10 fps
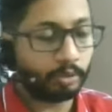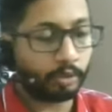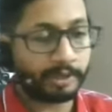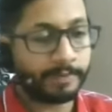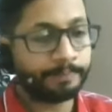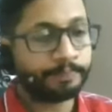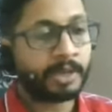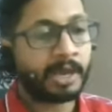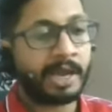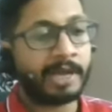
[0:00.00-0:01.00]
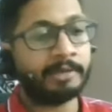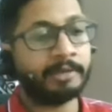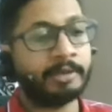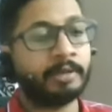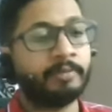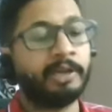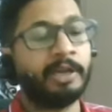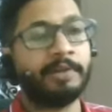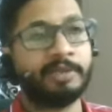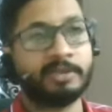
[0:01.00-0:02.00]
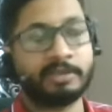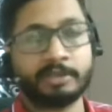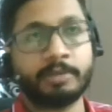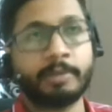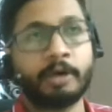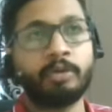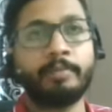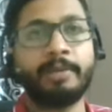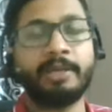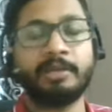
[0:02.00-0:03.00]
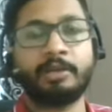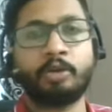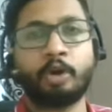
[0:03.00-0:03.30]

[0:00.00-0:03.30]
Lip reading: Okay, and we have discussed about the basic